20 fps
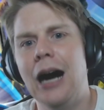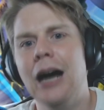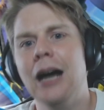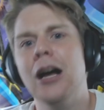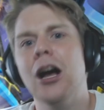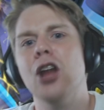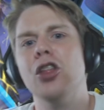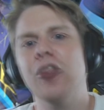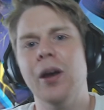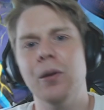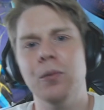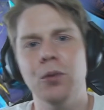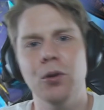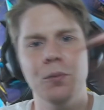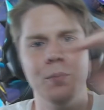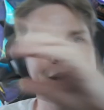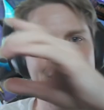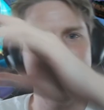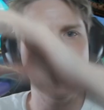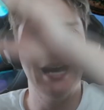There will
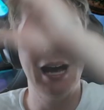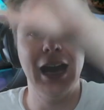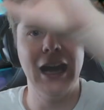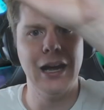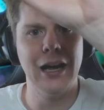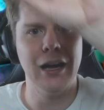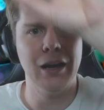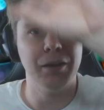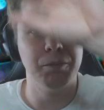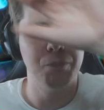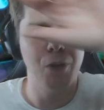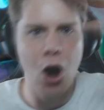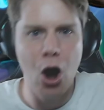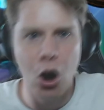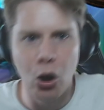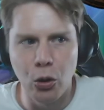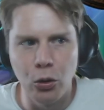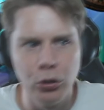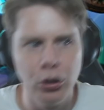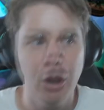be a
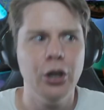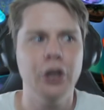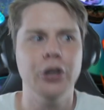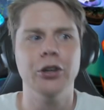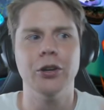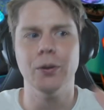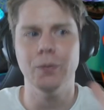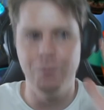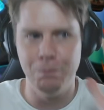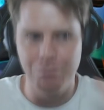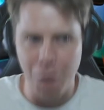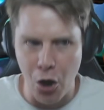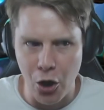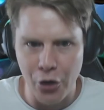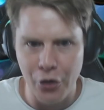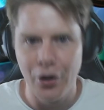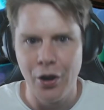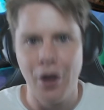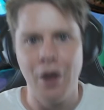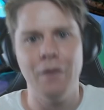poll. You can
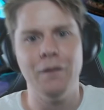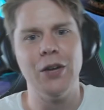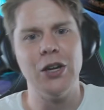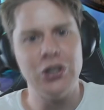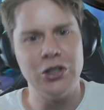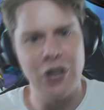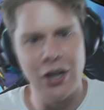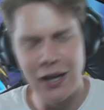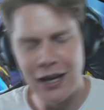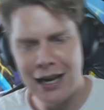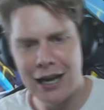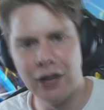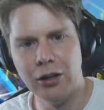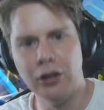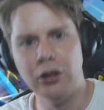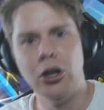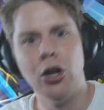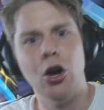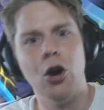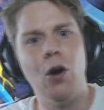vote for
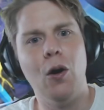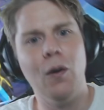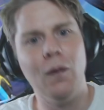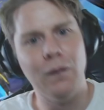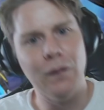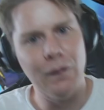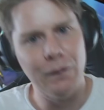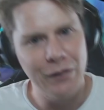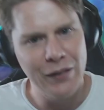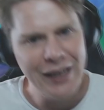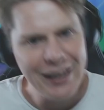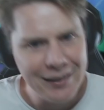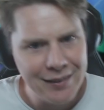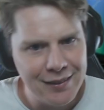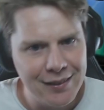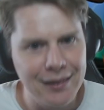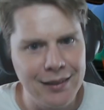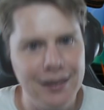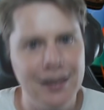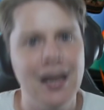Janil or for
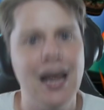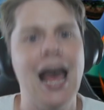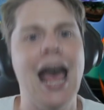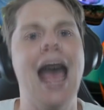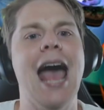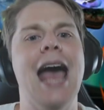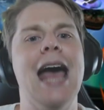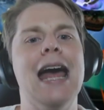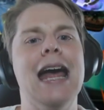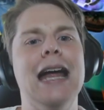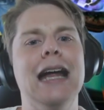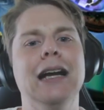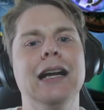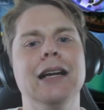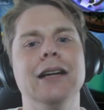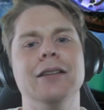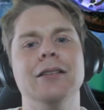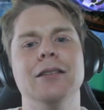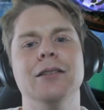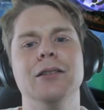Vixen,
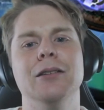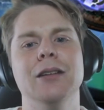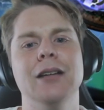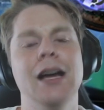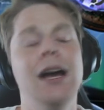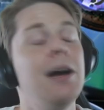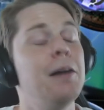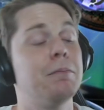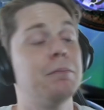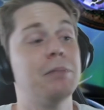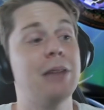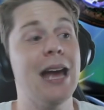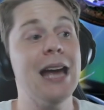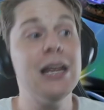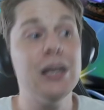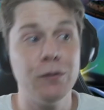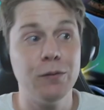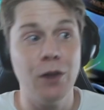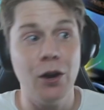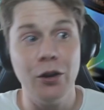and yeah,
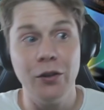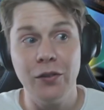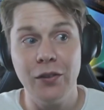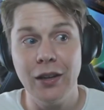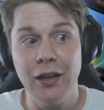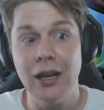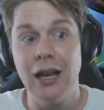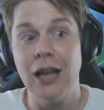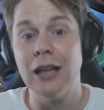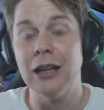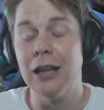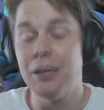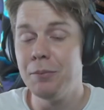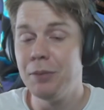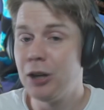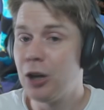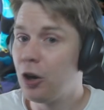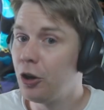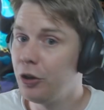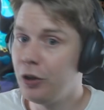get your votes in. Let
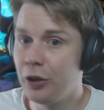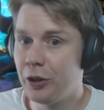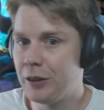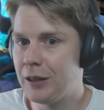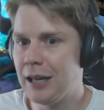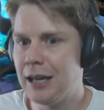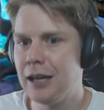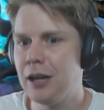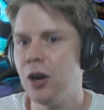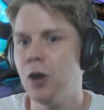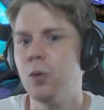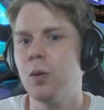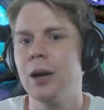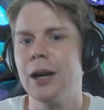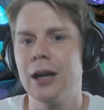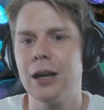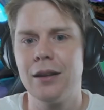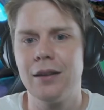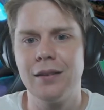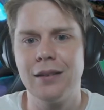me know who you think. We're
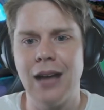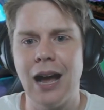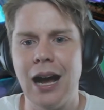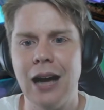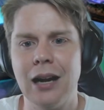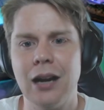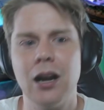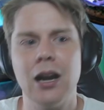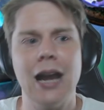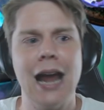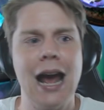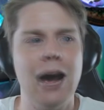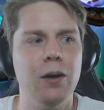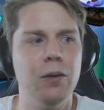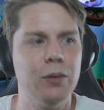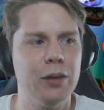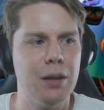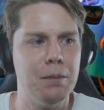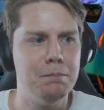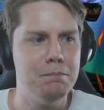going to start now
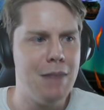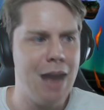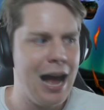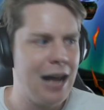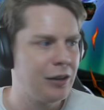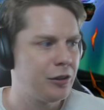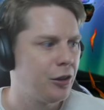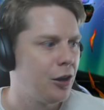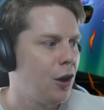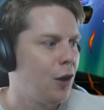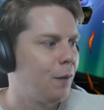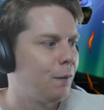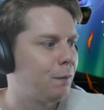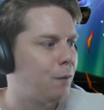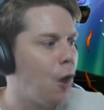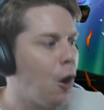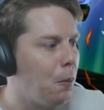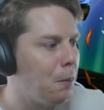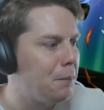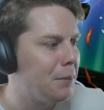with a match
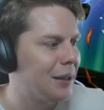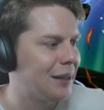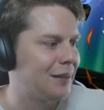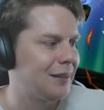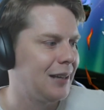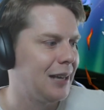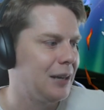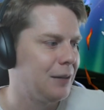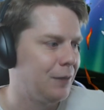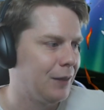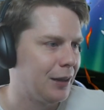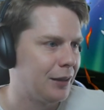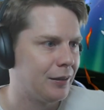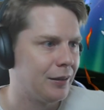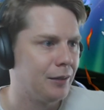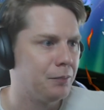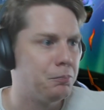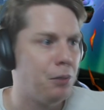from Misty Vixen.